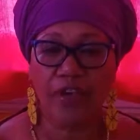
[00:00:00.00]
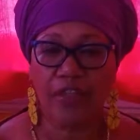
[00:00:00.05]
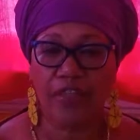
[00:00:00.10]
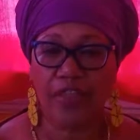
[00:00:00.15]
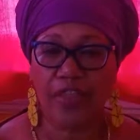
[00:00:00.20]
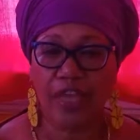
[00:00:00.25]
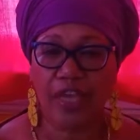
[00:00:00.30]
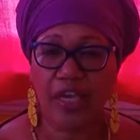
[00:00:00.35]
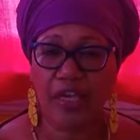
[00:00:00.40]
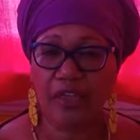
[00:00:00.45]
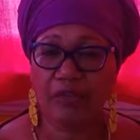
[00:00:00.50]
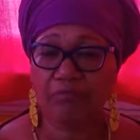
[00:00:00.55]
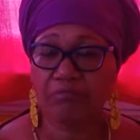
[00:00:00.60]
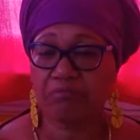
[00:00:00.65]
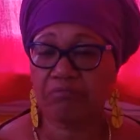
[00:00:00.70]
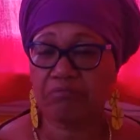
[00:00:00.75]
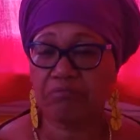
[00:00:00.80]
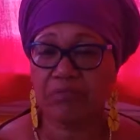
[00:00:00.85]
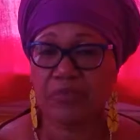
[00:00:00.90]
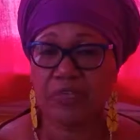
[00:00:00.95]
And then
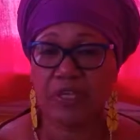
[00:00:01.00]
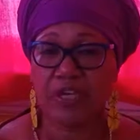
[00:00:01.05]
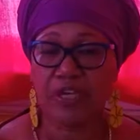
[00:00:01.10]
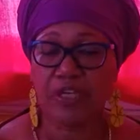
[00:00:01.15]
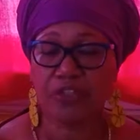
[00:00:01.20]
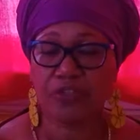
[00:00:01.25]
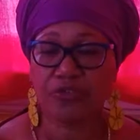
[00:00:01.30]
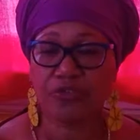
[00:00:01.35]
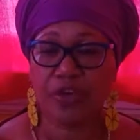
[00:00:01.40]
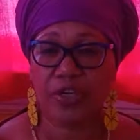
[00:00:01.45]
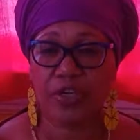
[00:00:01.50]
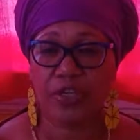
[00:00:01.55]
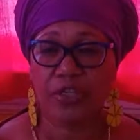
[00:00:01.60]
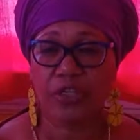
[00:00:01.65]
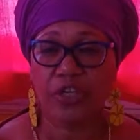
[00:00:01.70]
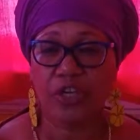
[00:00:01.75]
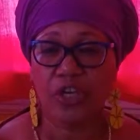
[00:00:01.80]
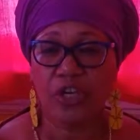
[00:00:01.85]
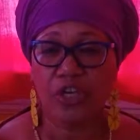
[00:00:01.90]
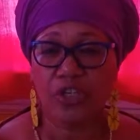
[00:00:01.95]
it's ready
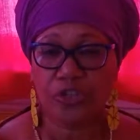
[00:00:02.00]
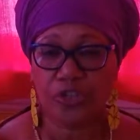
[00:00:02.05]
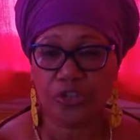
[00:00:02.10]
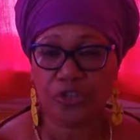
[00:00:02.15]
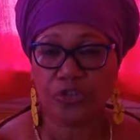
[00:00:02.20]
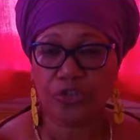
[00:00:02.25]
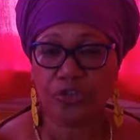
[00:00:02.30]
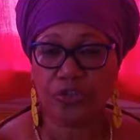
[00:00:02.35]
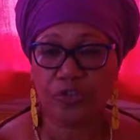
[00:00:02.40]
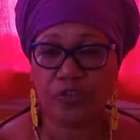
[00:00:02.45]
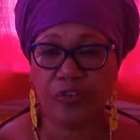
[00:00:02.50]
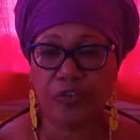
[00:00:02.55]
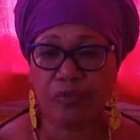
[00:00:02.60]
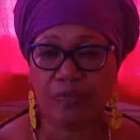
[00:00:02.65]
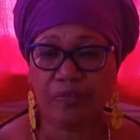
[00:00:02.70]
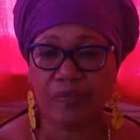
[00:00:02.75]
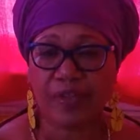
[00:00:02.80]
to serve.